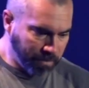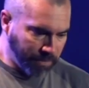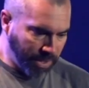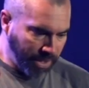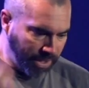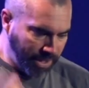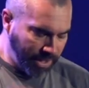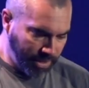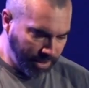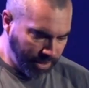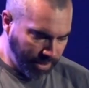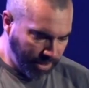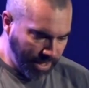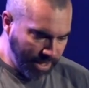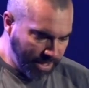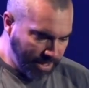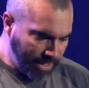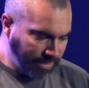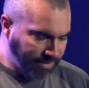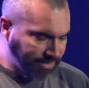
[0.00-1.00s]
he, he
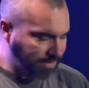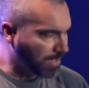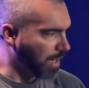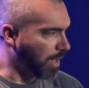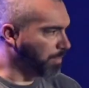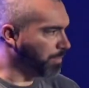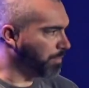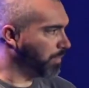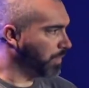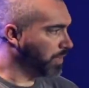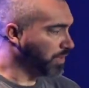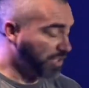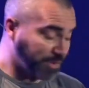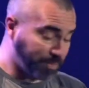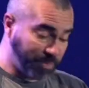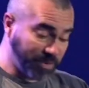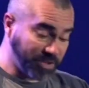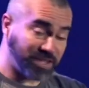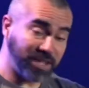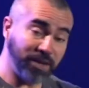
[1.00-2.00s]
gets up
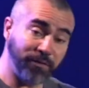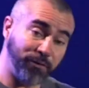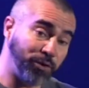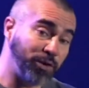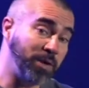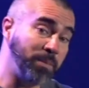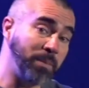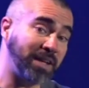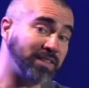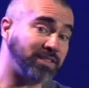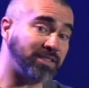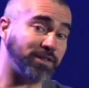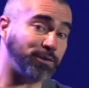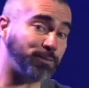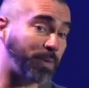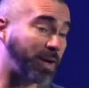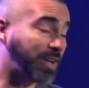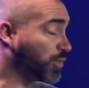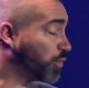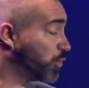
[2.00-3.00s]
specifically makes a
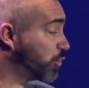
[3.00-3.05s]
special